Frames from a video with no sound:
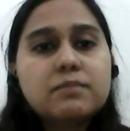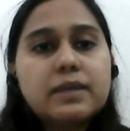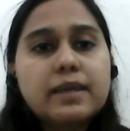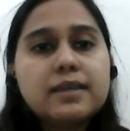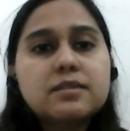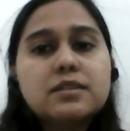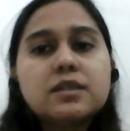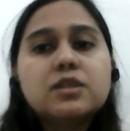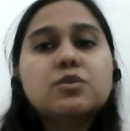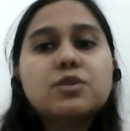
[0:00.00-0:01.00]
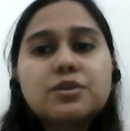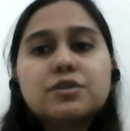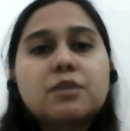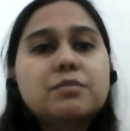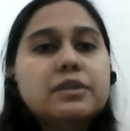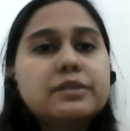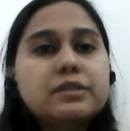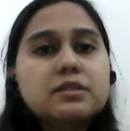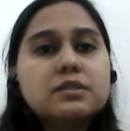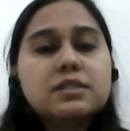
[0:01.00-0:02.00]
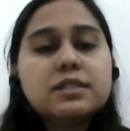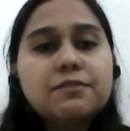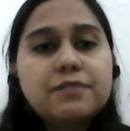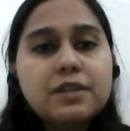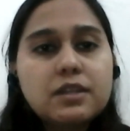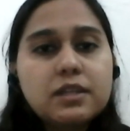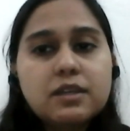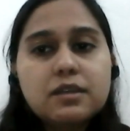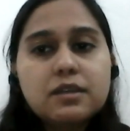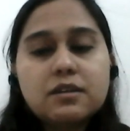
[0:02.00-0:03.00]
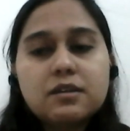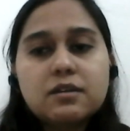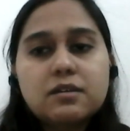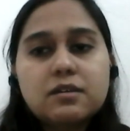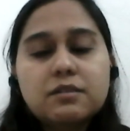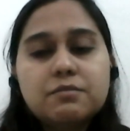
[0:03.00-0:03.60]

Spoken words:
against the Uyghur communities, it's definitely a